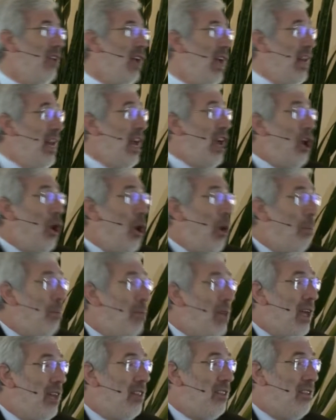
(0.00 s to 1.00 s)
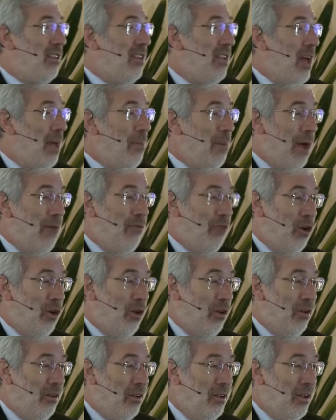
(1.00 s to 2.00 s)
And I hope that, above
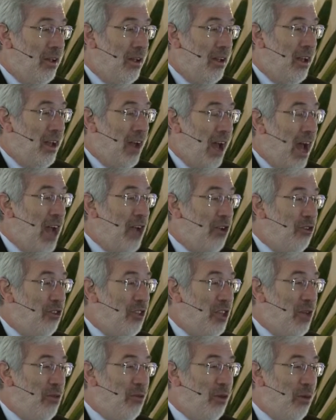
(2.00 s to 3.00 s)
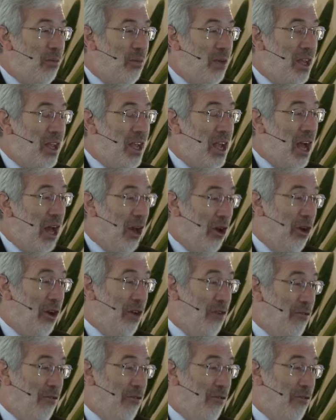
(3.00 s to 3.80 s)
all, IoT will be a lot of